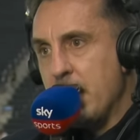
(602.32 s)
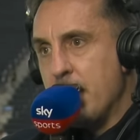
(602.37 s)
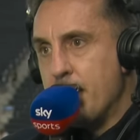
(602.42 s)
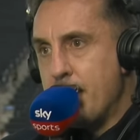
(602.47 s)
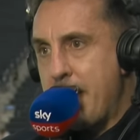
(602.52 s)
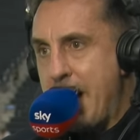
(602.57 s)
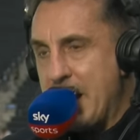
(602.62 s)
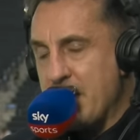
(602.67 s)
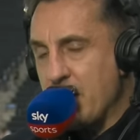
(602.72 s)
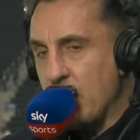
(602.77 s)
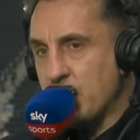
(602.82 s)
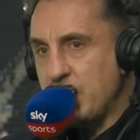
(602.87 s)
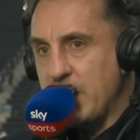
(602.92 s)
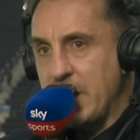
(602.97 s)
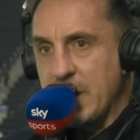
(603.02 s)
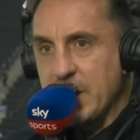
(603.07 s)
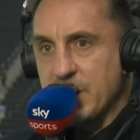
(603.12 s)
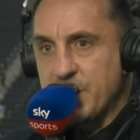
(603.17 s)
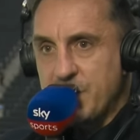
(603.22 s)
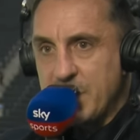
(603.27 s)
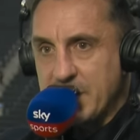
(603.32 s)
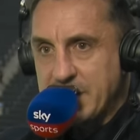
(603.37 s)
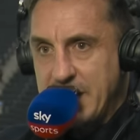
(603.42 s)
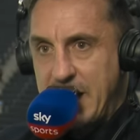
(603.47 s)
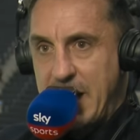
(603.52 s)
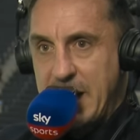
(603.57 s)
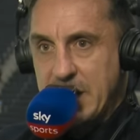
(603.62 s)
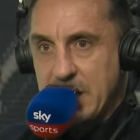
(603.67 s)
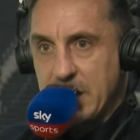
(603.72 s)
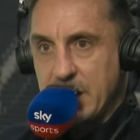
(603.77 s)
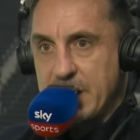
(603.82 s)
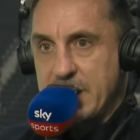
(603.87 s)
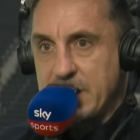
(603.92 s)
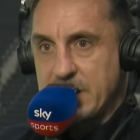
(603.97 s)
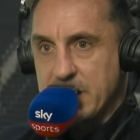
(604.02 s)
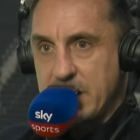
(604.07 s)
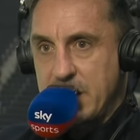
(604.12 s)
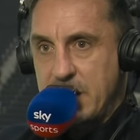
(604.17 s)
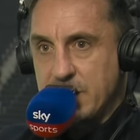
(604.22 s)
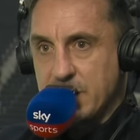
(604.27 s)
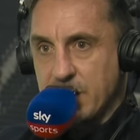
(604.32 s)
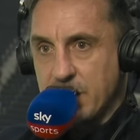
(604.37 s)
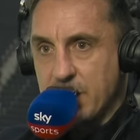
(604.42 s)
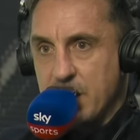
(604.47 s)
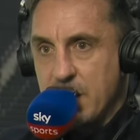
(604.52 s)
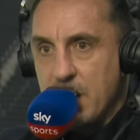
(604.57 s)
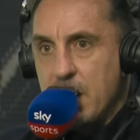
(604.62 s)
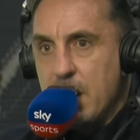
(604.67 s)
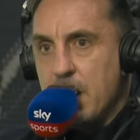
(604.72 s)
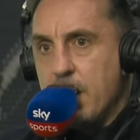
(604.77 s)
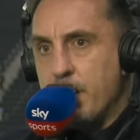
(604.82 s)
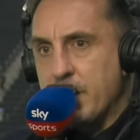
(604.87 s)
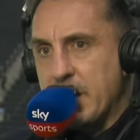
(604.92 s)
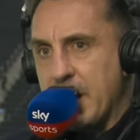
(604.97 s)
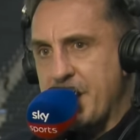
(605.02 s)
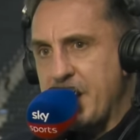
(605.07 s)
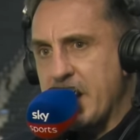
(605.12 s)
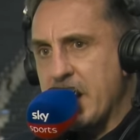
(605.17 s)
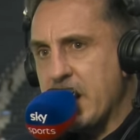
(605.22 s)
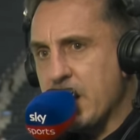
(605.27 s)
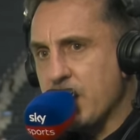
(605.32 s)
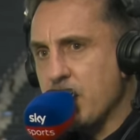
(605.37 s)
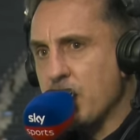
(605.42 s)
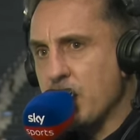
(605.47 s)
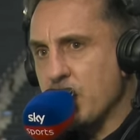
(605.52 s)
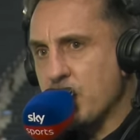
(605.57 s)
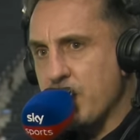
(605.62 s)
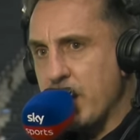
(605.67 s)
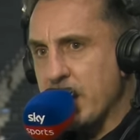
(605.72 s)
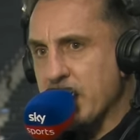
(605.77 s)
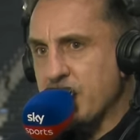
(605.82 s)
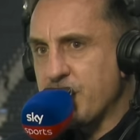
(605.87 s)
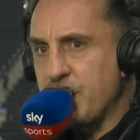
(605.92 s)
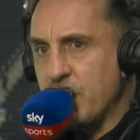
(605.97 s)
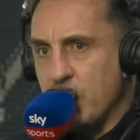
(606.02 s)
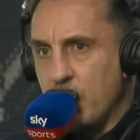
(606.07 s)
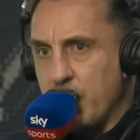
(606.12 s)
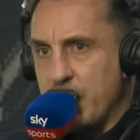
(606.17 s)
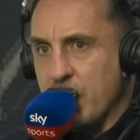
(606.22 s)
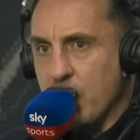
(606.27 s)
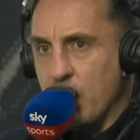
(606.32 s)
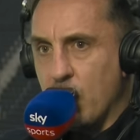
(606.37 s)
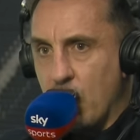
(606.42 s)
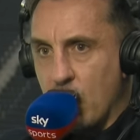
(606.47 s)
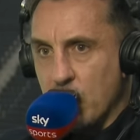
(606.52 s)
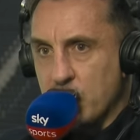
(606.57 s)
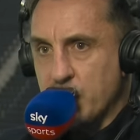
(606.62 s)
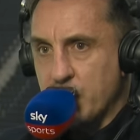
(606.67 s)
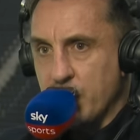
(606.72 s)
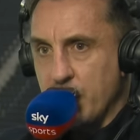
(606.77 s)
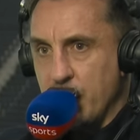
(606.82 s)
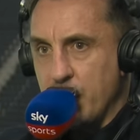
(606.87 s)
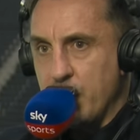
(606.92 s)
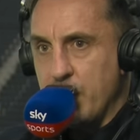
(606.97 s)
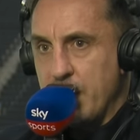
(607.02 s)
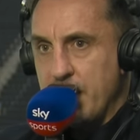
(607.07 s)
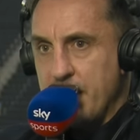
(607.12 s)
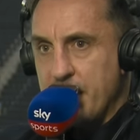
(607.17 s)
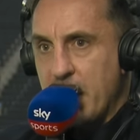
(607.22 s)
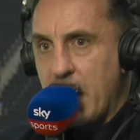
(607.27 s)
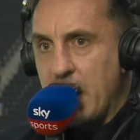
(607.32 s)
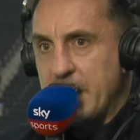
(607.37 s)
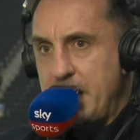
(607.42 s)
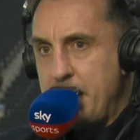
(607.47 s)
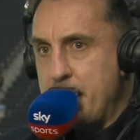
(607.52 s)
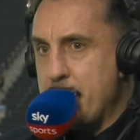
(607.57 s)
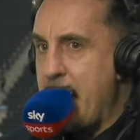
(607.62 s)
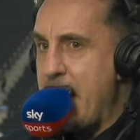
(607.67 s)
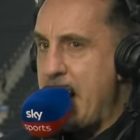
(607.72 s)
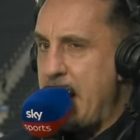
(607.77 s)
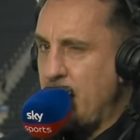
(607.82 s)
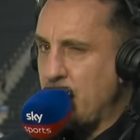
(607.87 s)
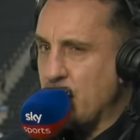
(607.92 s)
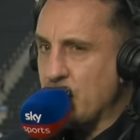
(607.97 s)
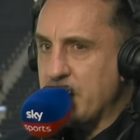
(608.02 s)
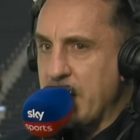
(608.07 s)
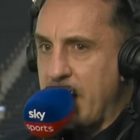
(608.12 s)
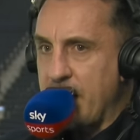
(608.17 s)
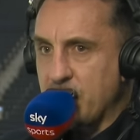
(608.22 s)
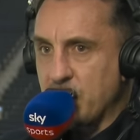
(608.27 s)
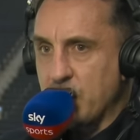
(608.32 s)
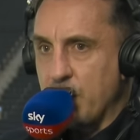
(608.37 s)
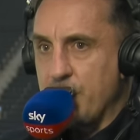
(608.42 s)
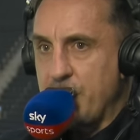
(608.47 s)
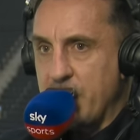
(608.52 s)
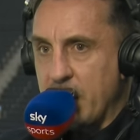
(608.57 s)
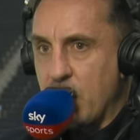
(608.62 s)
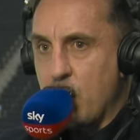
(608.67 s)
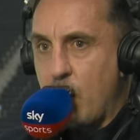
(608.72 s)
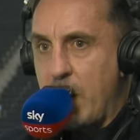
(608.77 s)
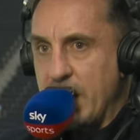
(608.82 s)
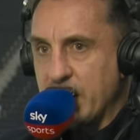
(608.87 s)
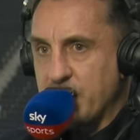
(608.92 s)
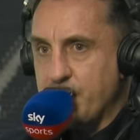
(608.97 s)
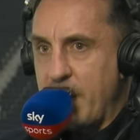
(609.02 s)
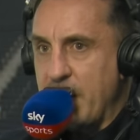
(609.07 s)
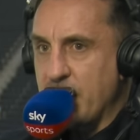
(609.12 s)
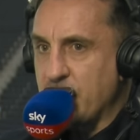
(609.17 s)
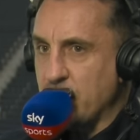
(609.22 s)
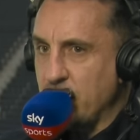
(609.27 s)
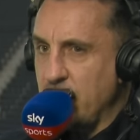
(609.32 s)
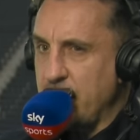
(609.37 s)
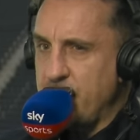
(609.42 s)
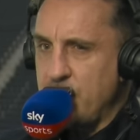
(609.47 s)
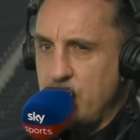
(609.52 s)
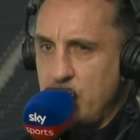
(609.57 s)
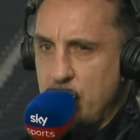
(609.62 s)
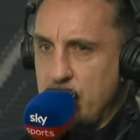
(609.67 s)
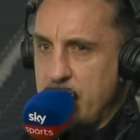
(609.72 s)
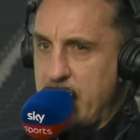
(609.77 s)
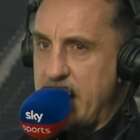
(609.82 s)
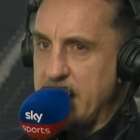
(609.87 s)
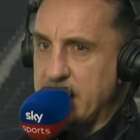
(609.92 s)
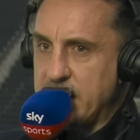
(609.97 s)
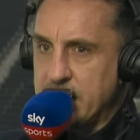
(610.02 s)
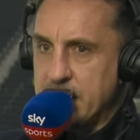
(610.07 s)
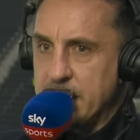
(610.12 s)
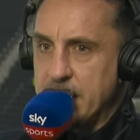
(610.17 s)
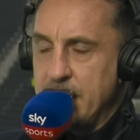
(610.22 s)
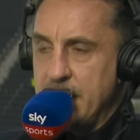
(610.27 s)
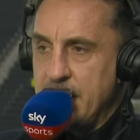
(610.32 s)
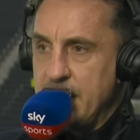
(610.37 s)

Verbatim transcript: might not challenge for the title this season, but I think another transfer window or two and he may just have something quite special. If Nunez,